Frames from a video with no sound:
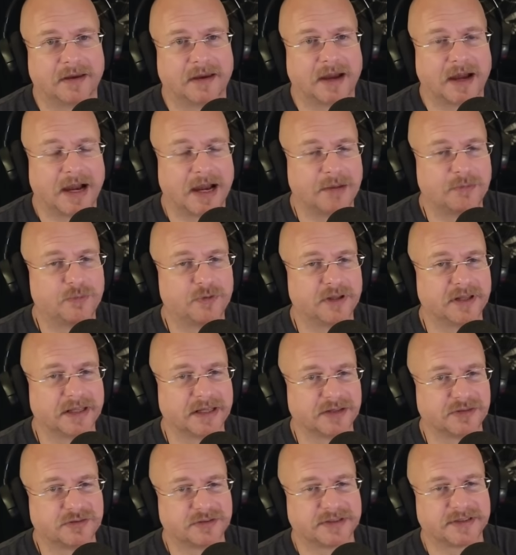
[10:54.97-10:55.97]
I'm really
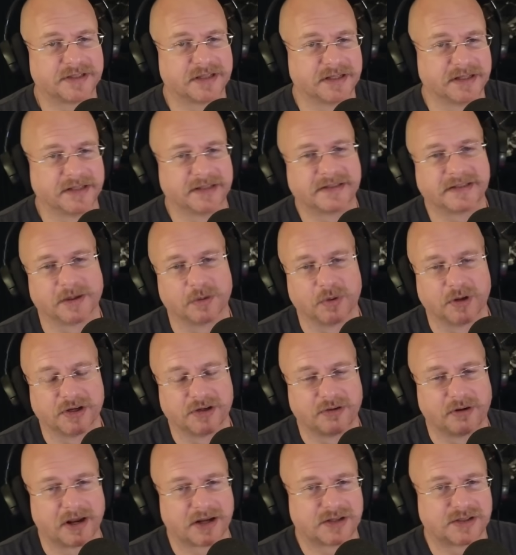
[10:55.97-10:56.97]
interested to see what
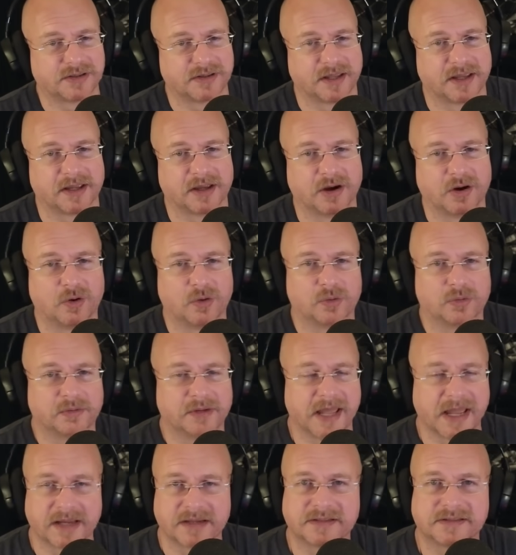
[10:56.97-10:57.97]
direction they go
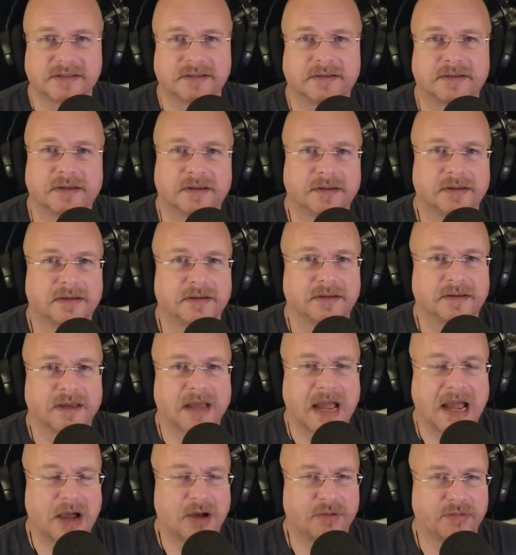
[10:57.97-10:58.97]
next,
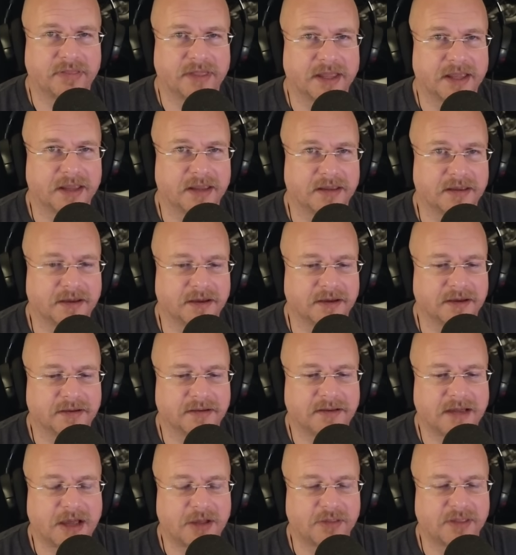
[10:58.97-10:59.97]
how they uh, how